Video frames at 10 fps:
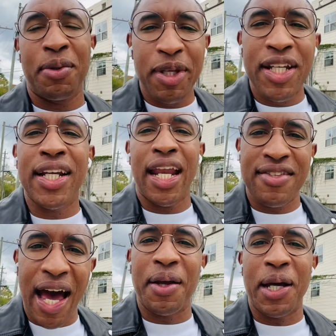to be done at a
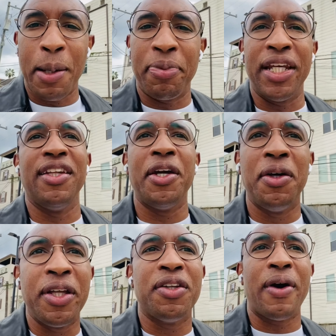title company
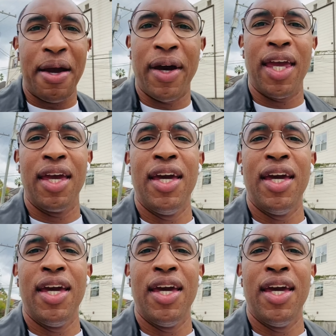legally the right way.